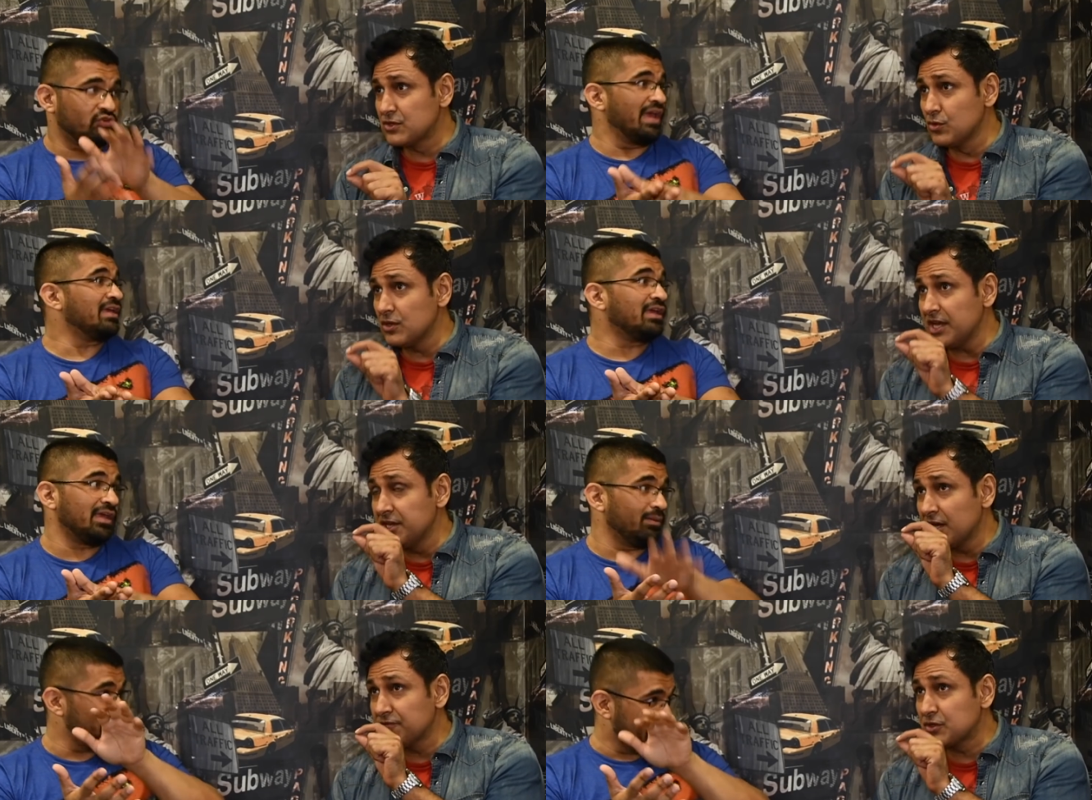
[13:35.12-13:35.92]
Speaker 1: to
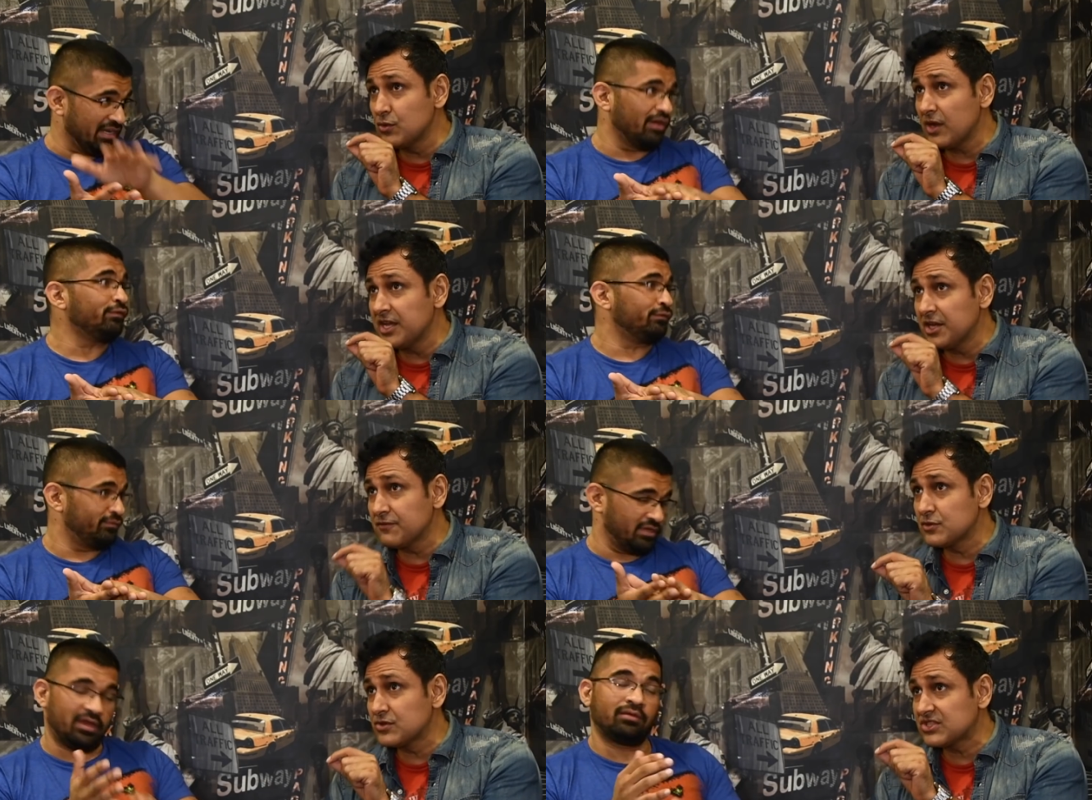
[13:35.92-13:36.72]
enough to enough, enough
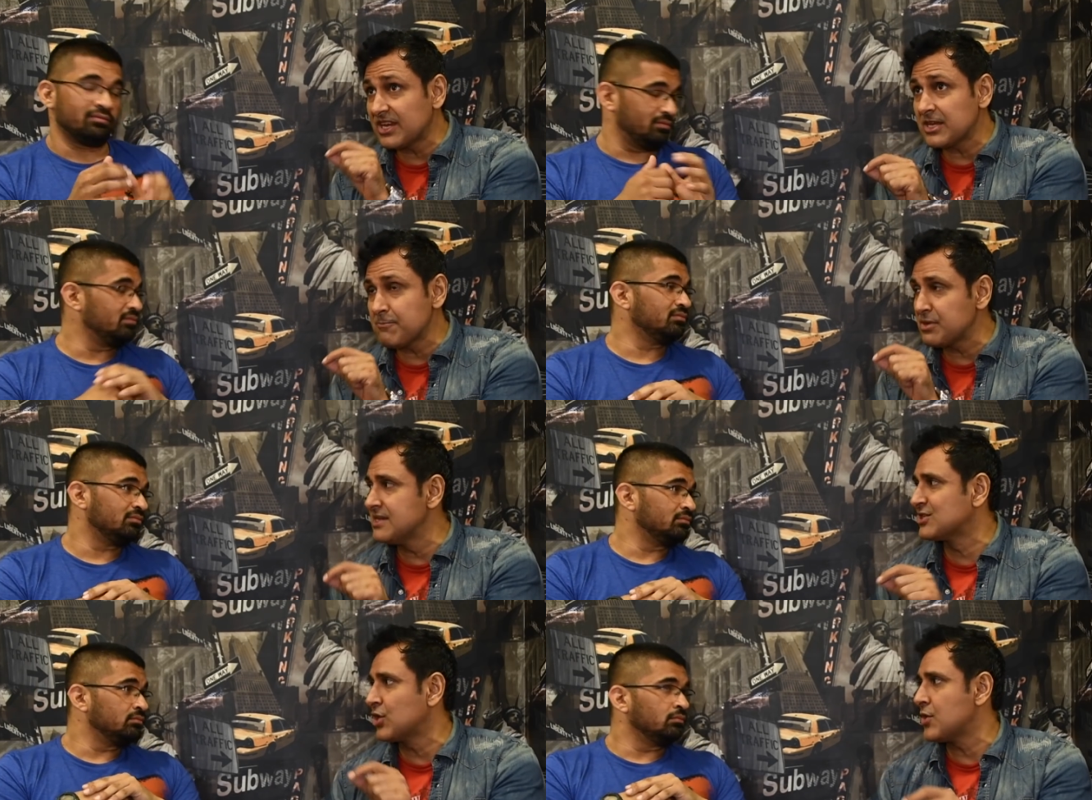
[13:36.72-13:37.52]
to yeah. set
Speaker 2: up
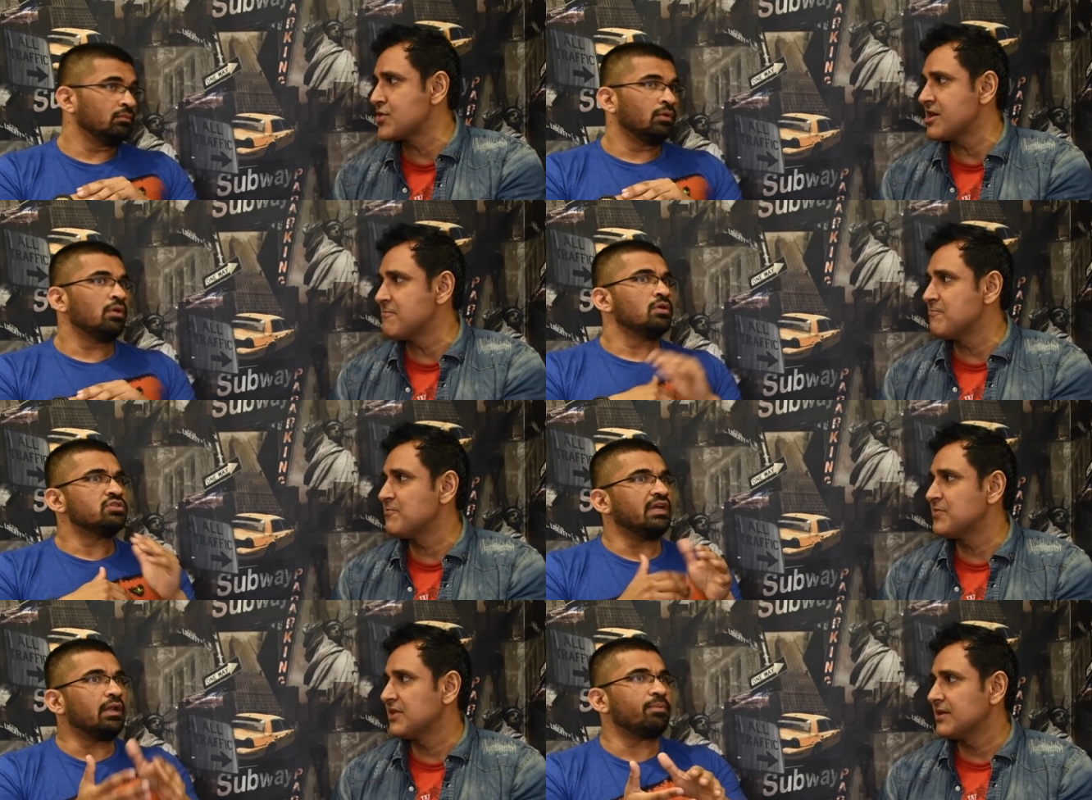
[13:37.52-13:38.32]
his ground game.
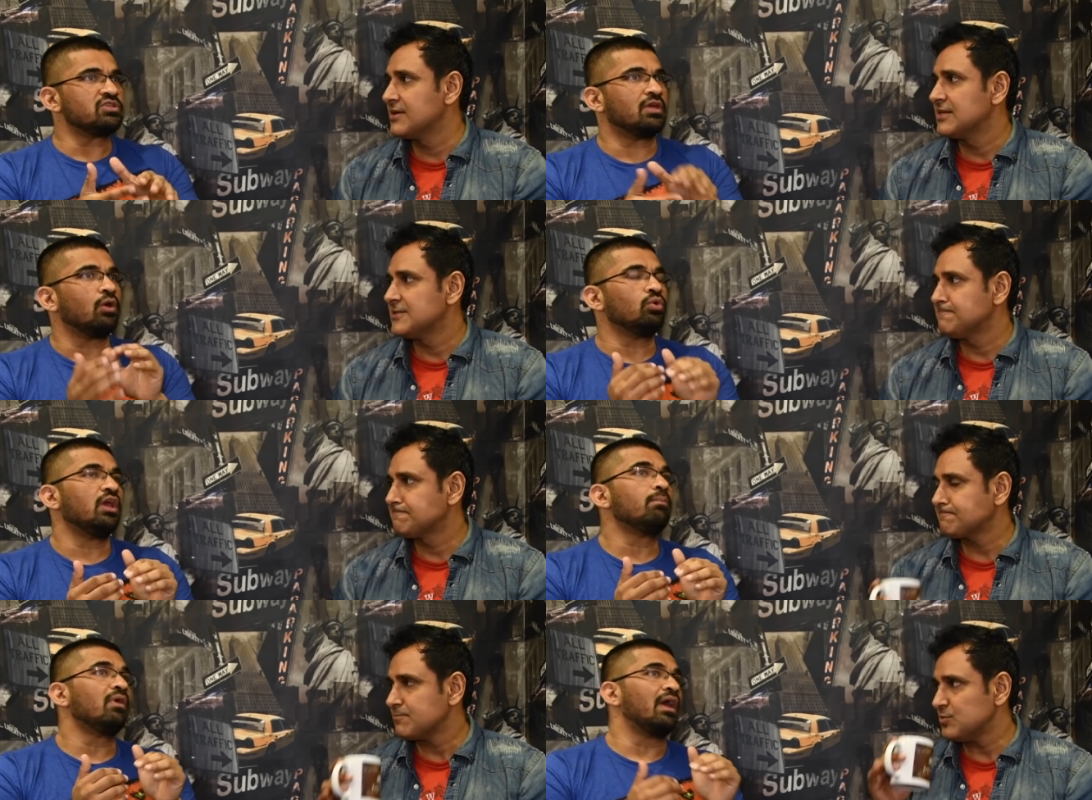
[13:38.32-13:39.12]
Speaker 1: Set up his ground
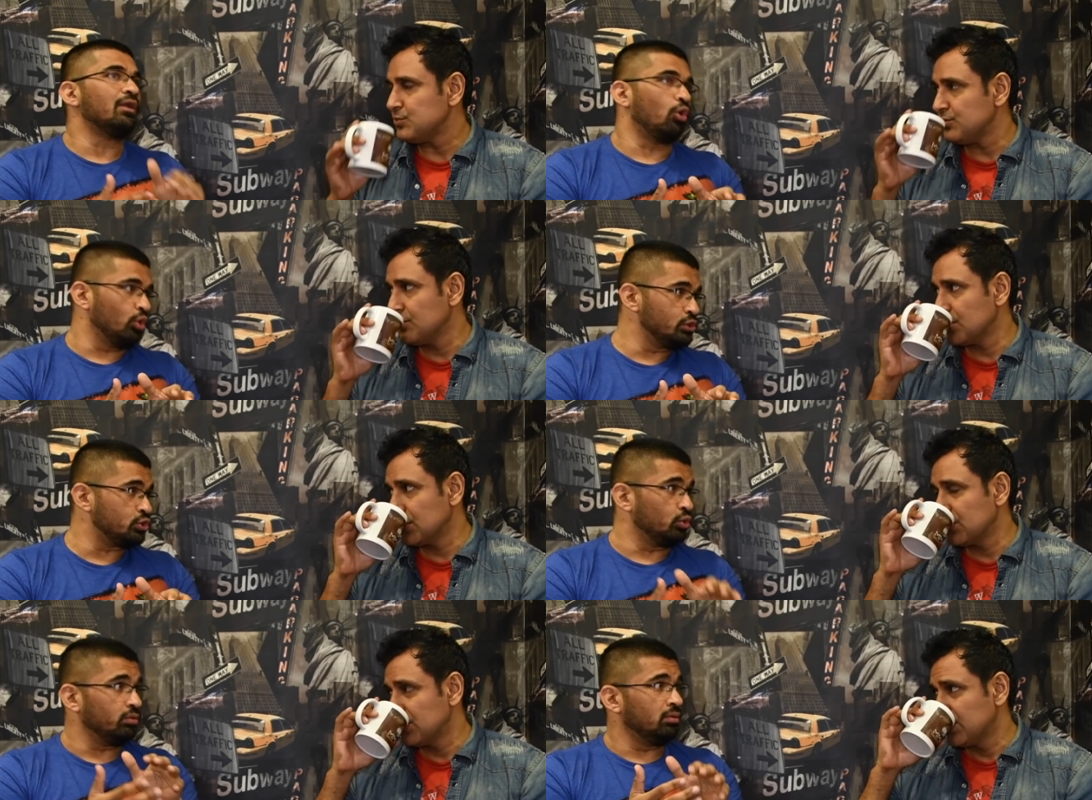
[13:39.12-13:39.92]
game and
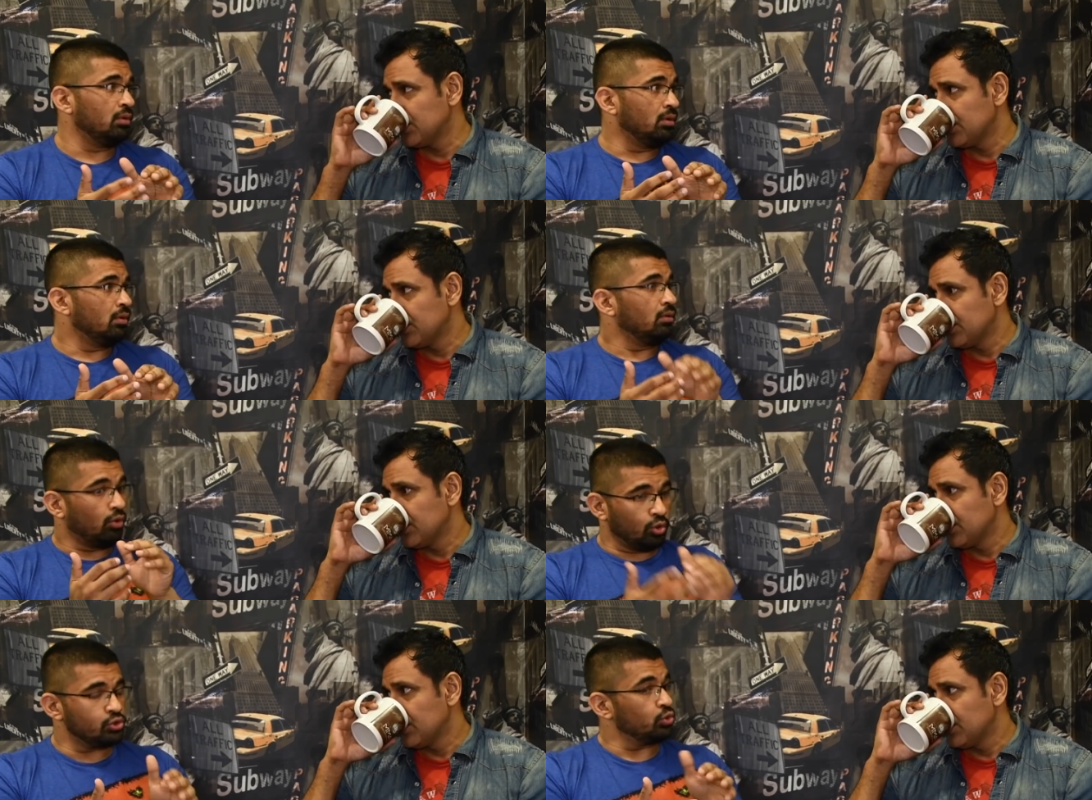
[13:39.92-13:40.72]
also
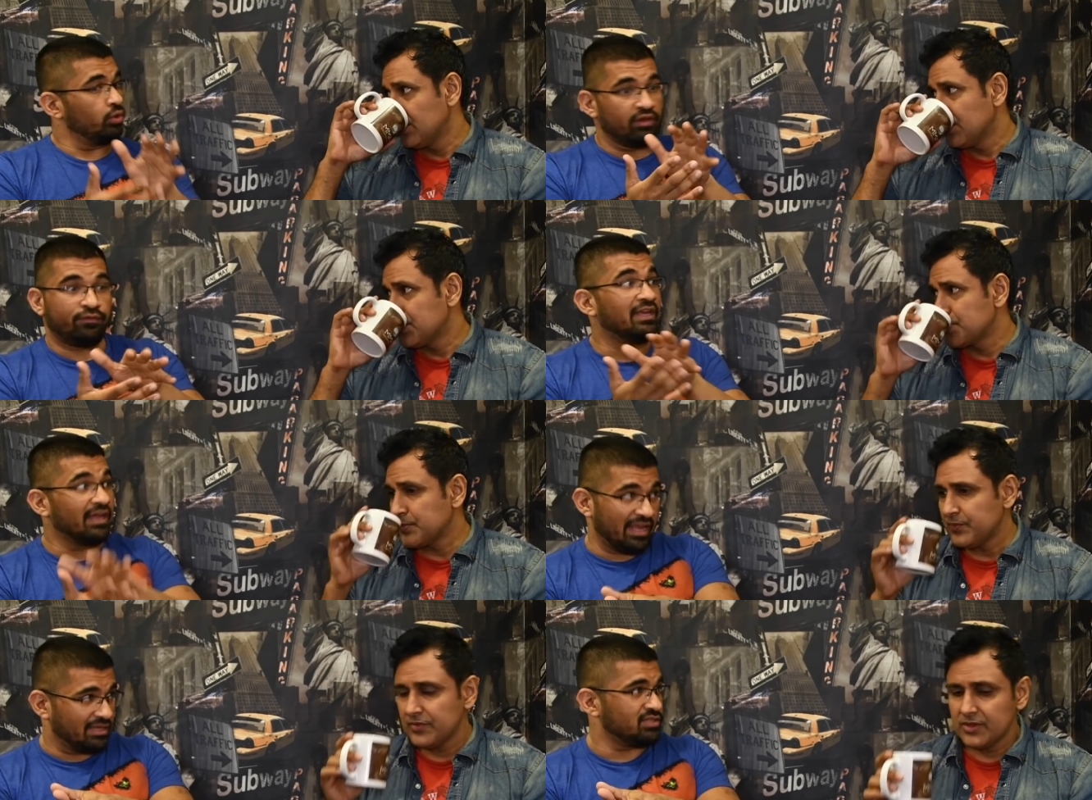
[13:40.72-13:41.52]
also, if he
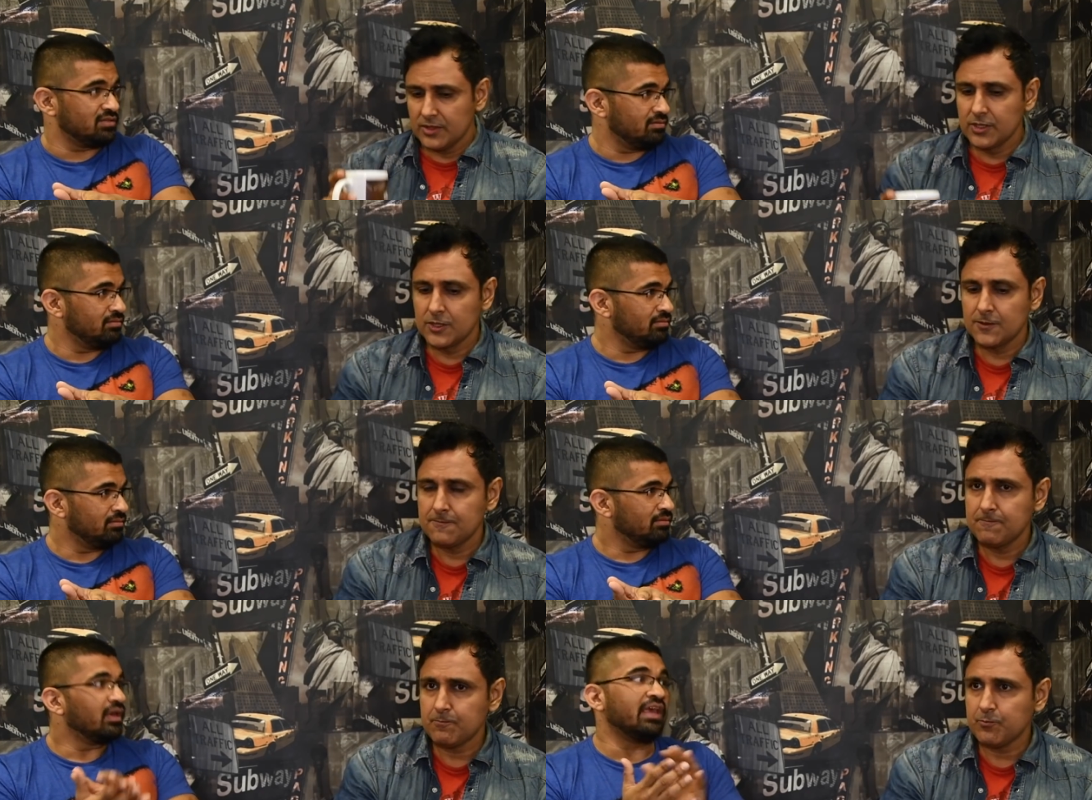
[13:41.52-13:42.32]
connects, hmm.
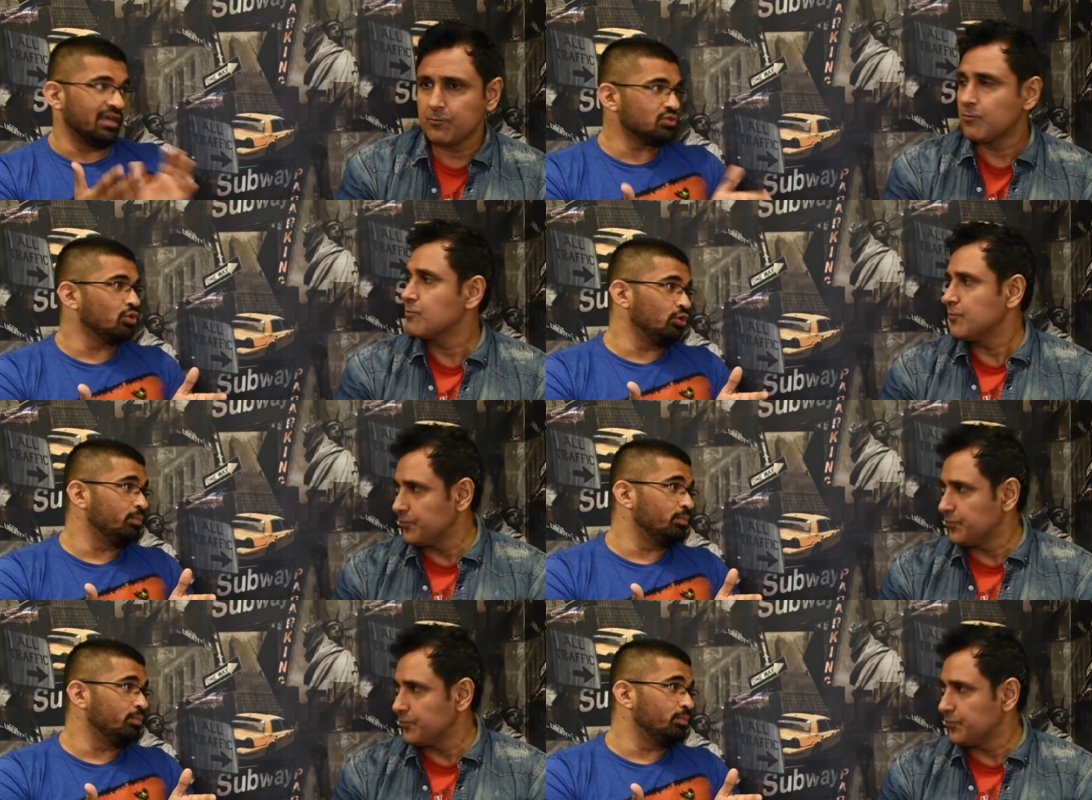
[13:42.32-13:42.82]
he is going to